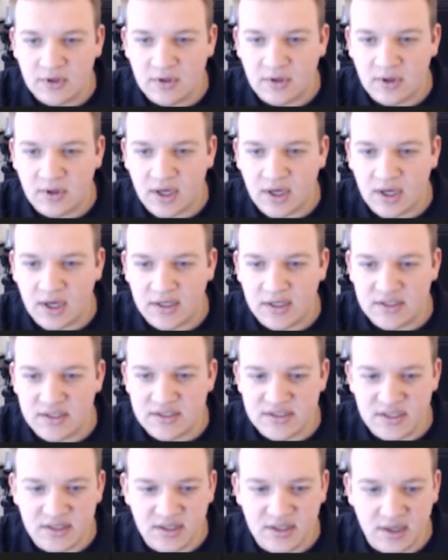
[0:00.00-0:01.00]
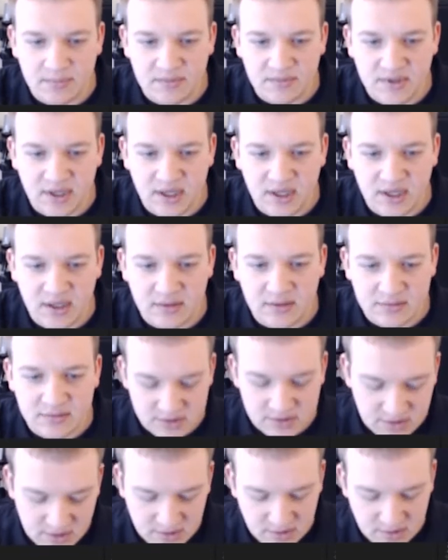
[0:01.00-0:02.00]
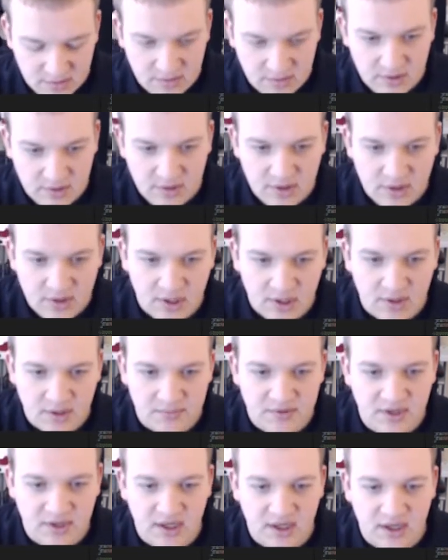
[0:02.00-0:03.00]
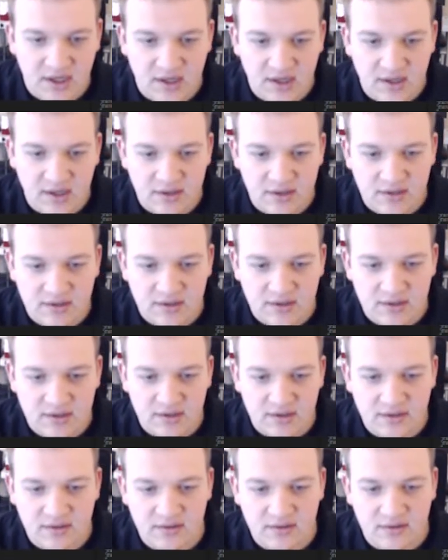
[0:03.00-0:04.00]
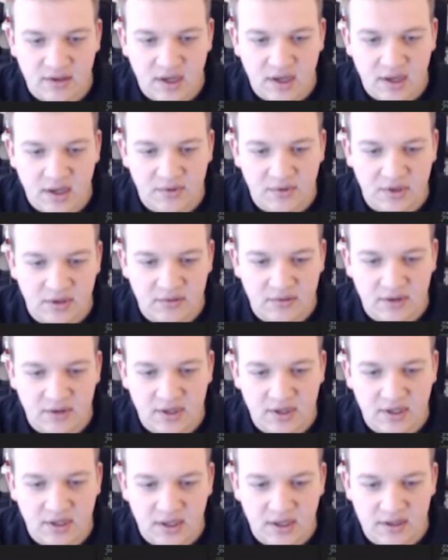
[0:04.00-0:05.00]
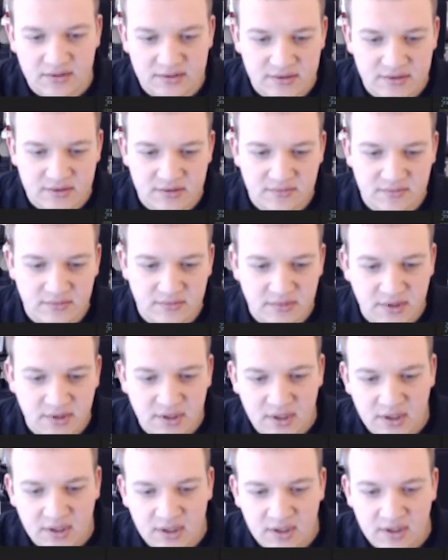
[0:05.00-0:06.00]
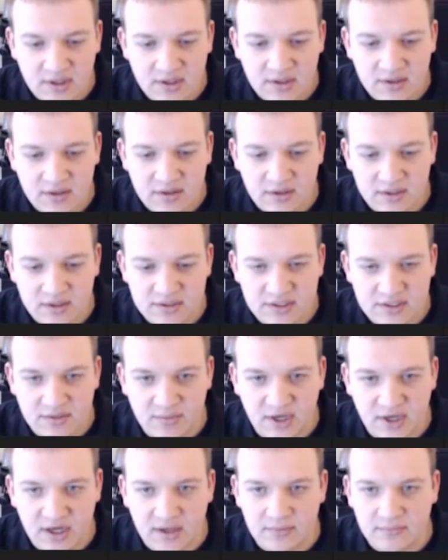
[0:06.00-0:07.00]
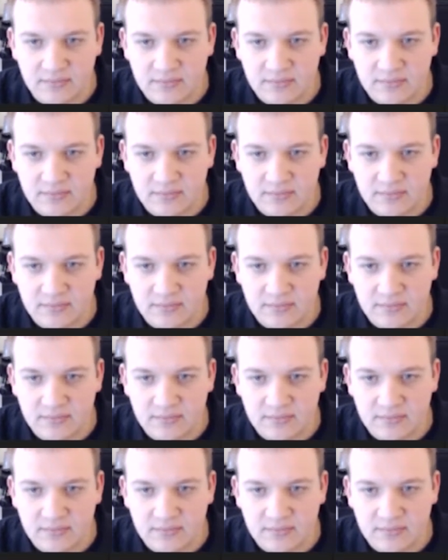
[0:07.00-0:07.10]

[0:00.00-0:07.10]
I can see the update. So update copyright. Let's commit it